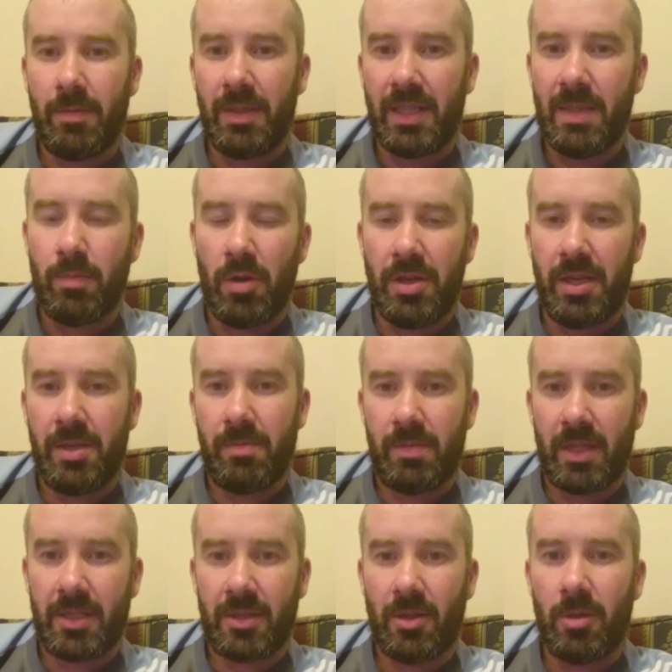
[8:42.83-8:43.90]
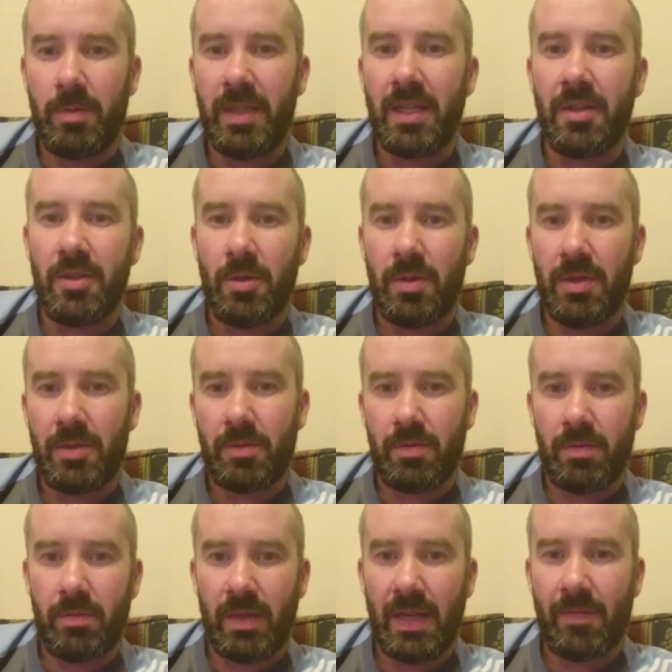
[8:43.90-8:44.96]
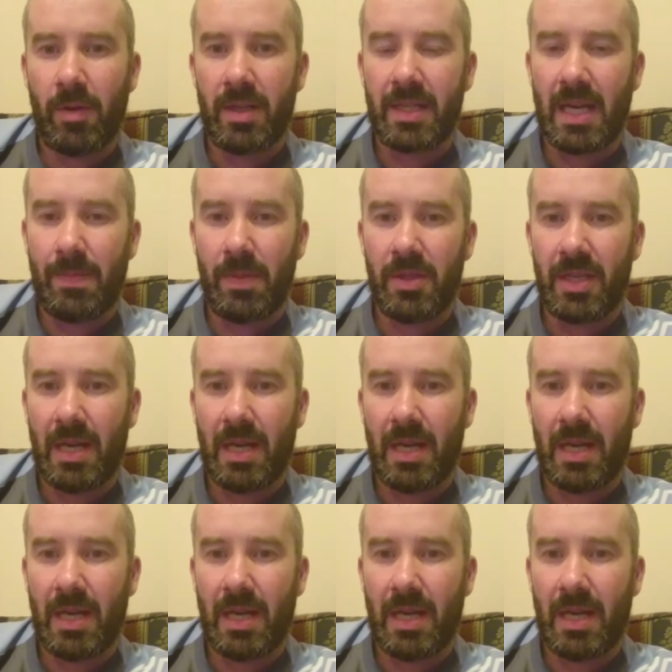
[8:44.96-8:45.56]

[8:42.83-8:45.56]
If we keep winning, that's all we can do, and whatever else